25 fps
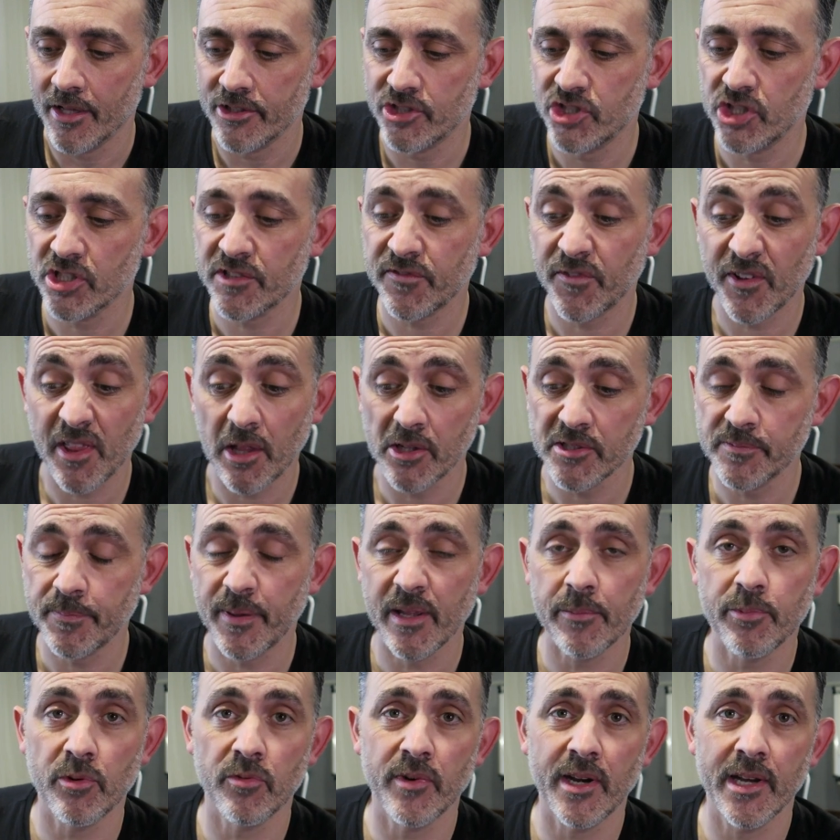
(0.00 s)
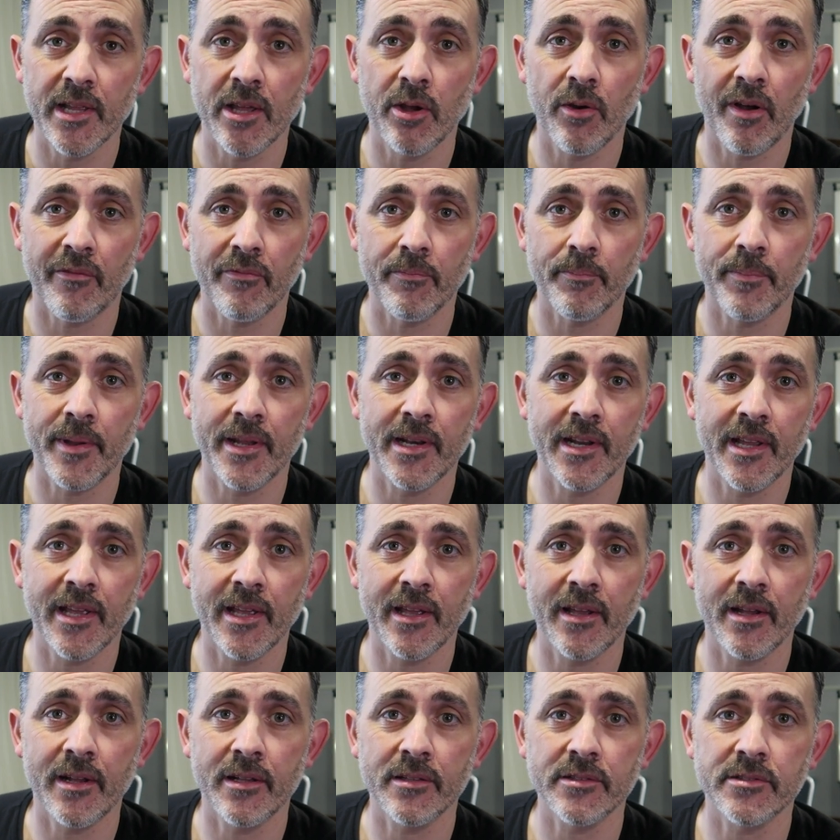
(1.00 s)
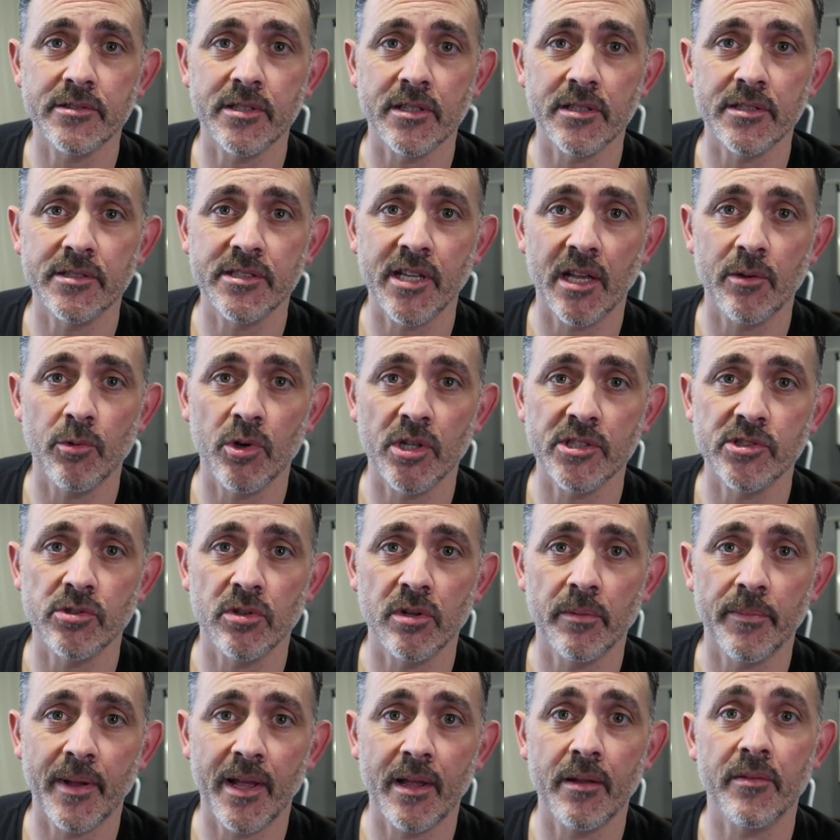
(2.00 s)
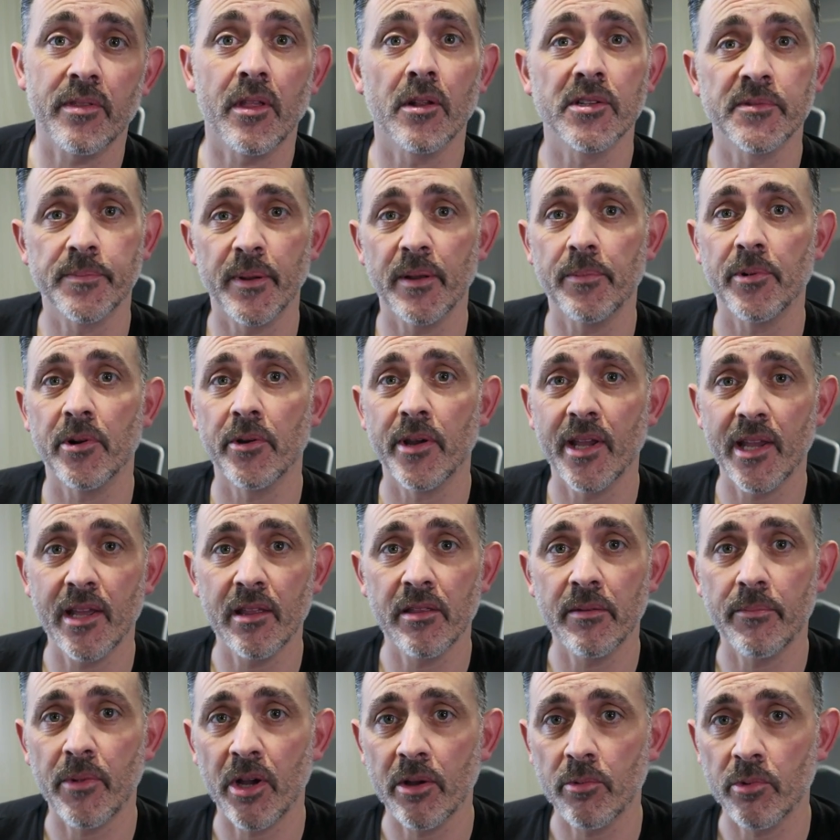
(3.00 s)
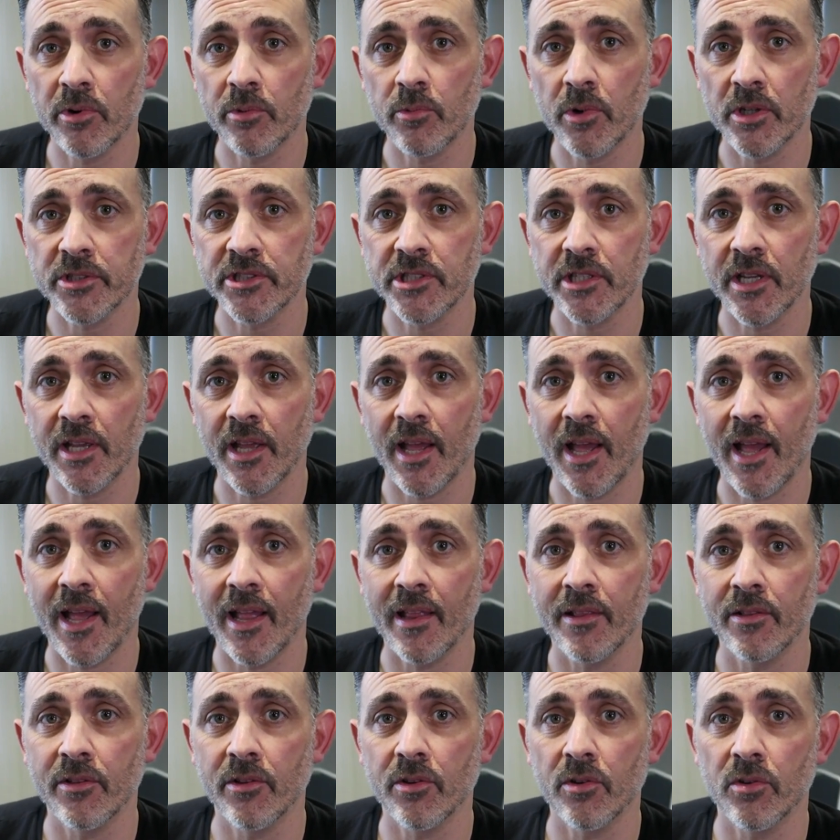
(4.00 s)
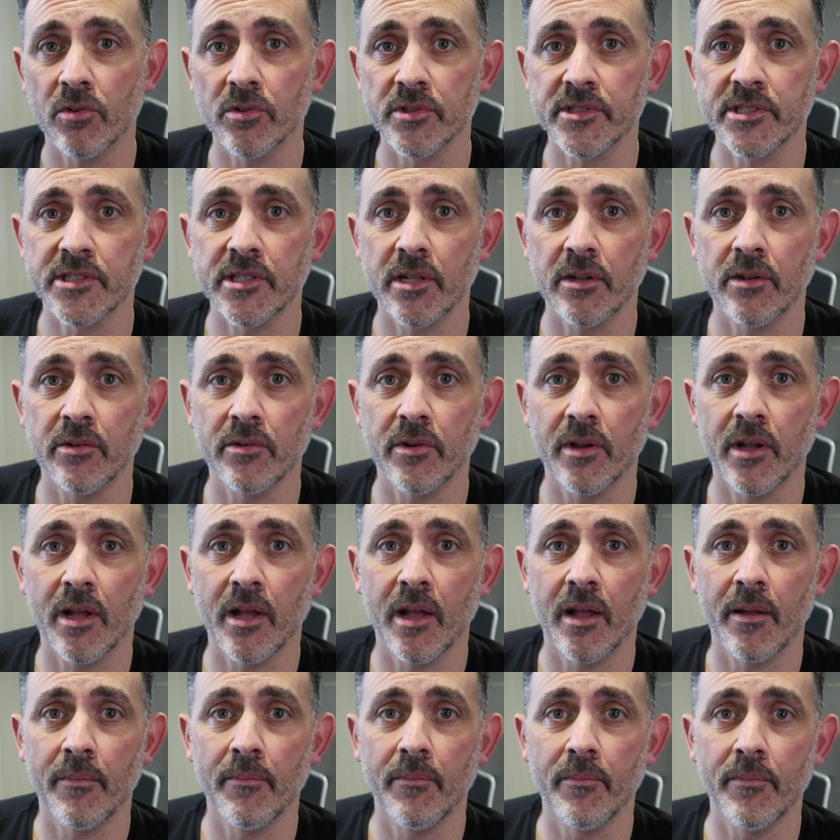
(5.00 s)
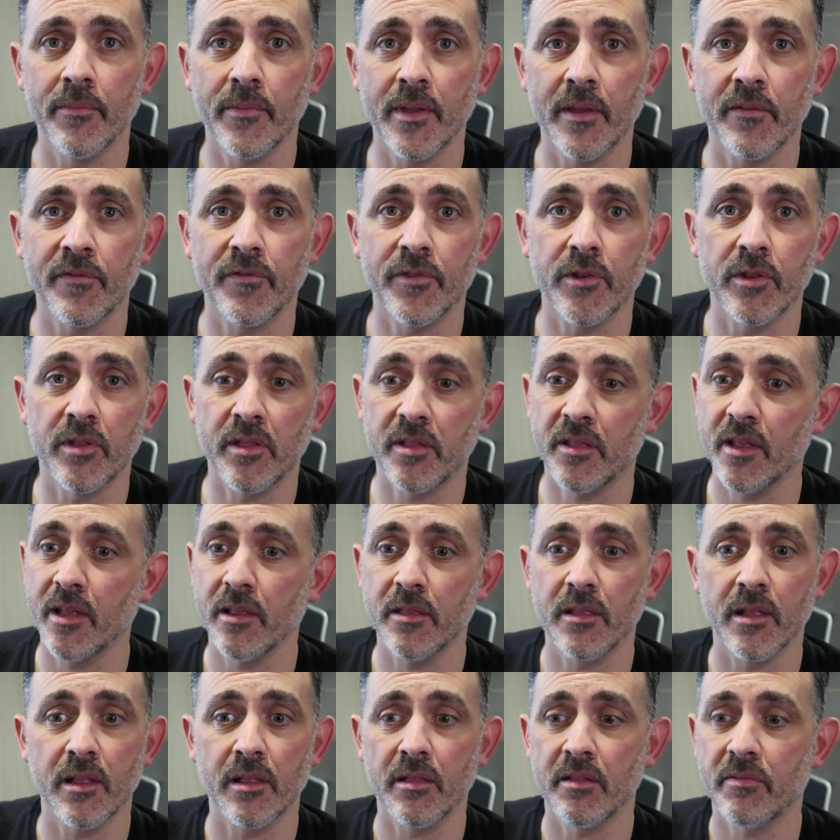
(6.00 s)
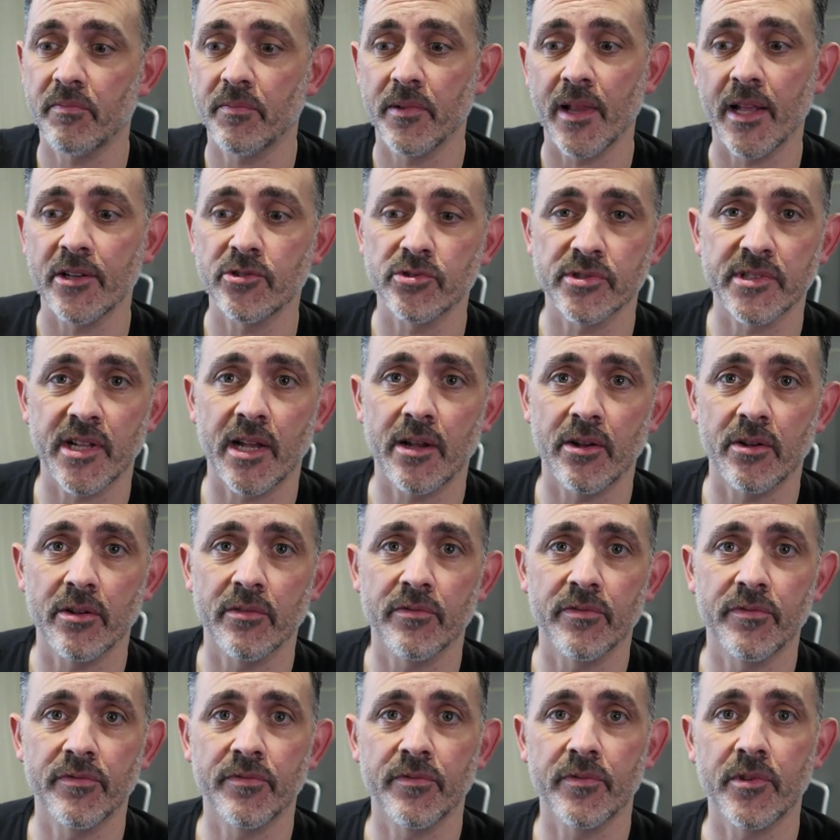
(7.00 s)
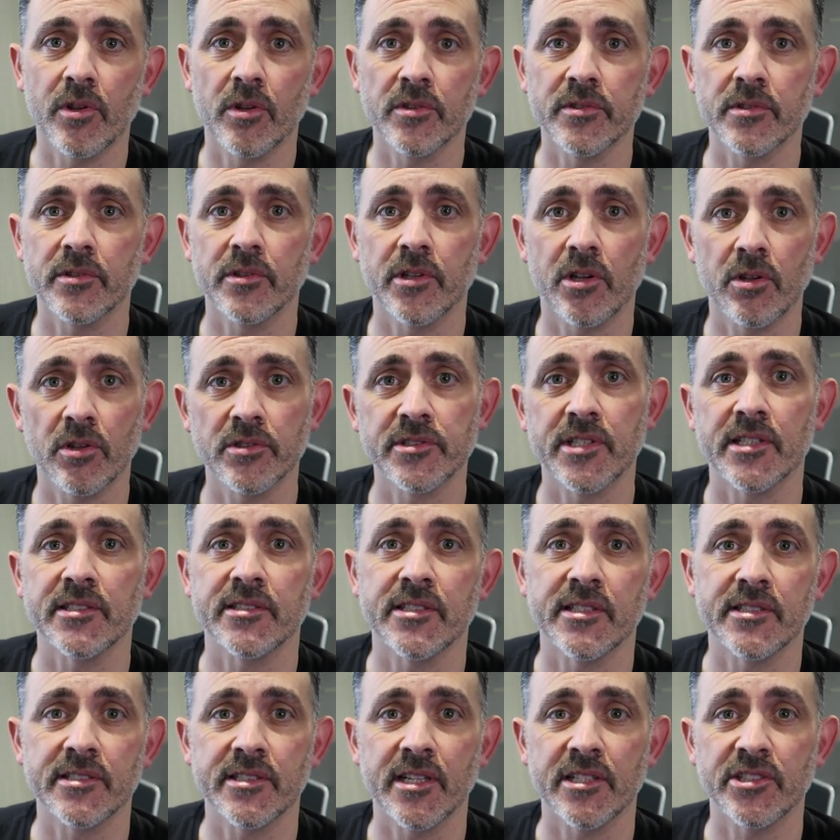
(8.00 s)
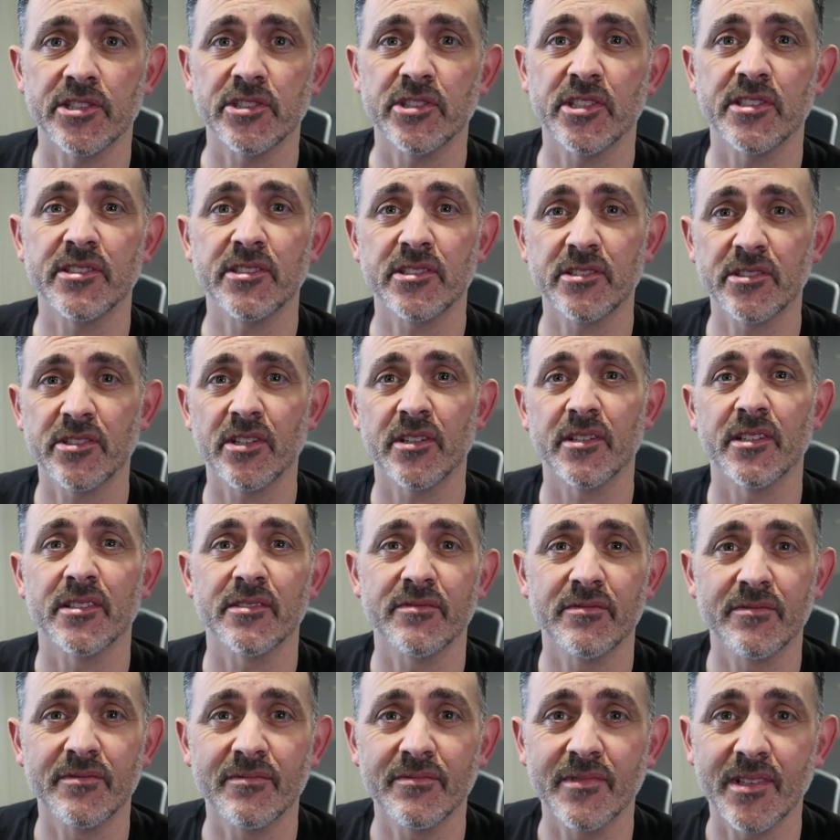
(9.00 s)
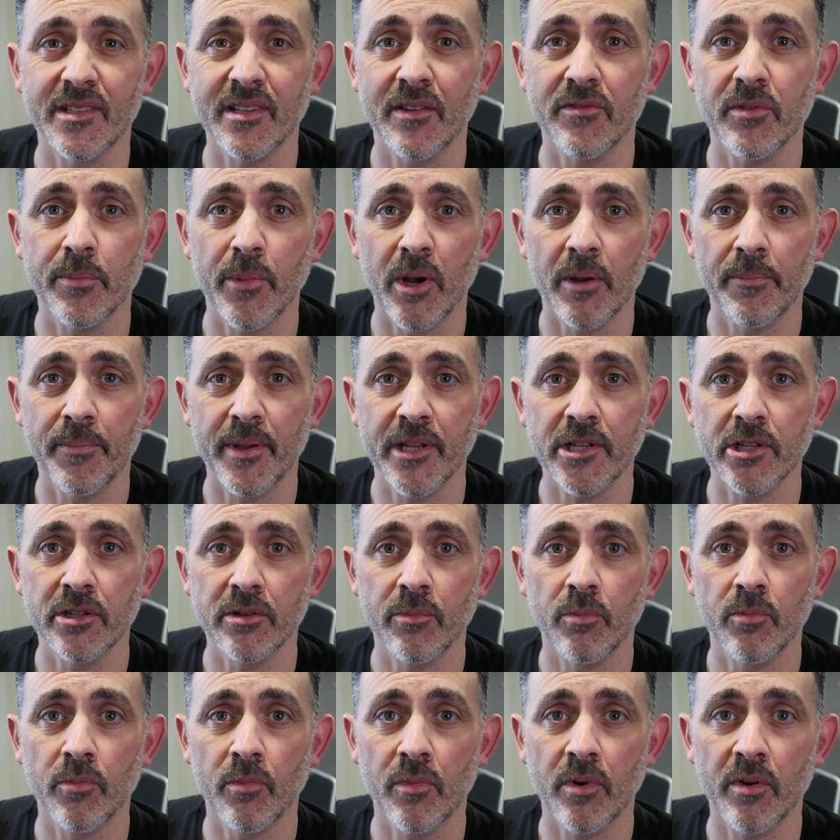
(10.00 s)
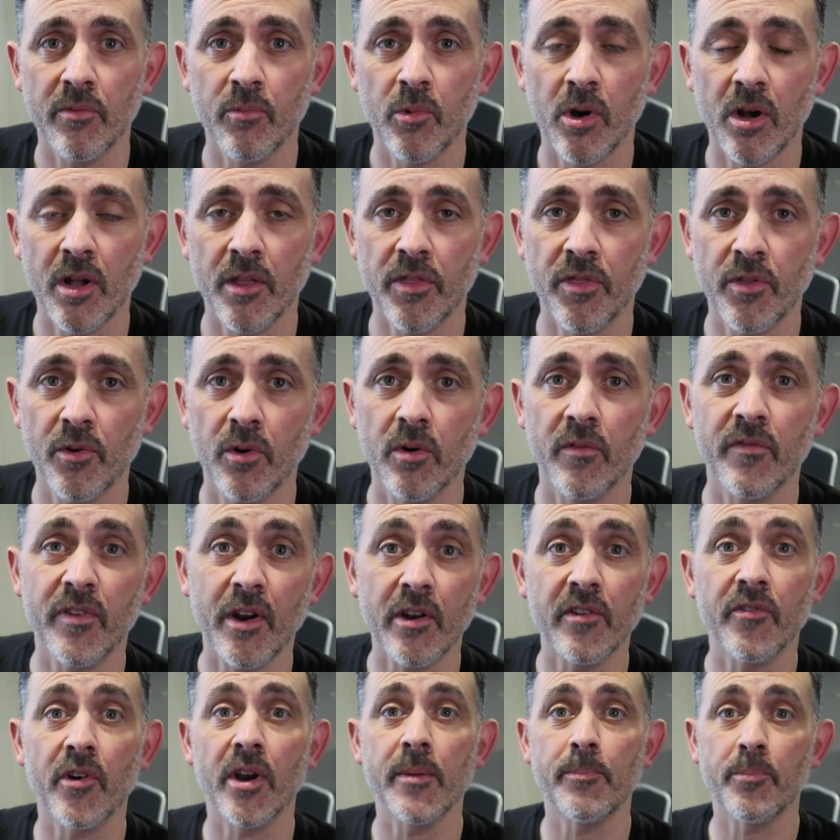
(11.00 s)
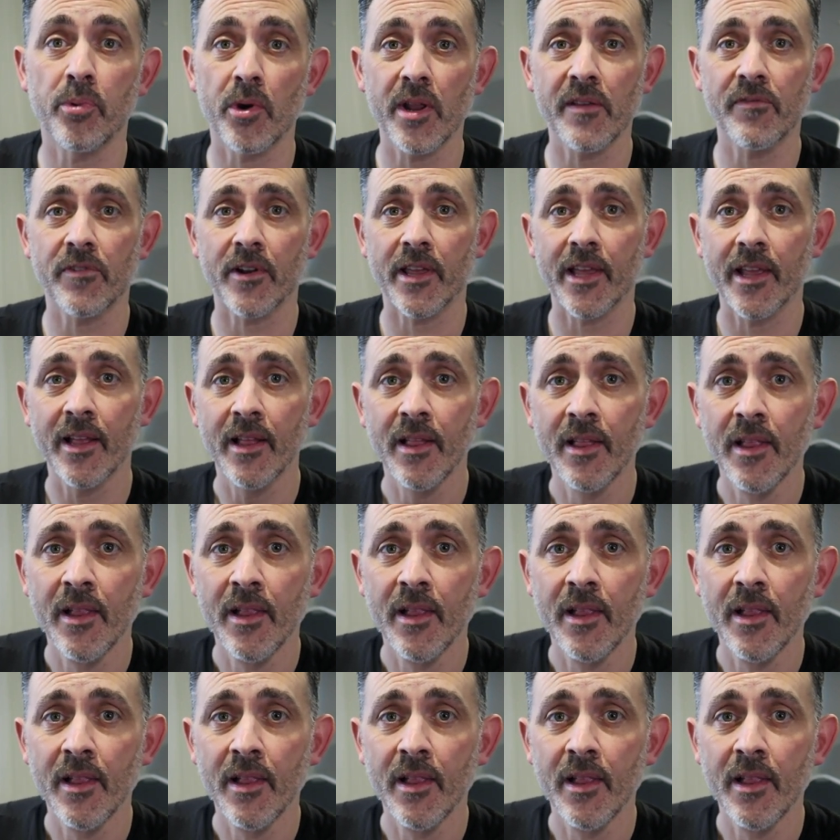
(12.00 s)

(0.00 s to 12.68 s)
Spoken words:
Just for those people really who haven't been here, to tell you what it's all about, those people who are here that might want to watch it, and also if you see these lectures out of the context of this session, just trying to give you my opinion on what I thought, very, very briefly.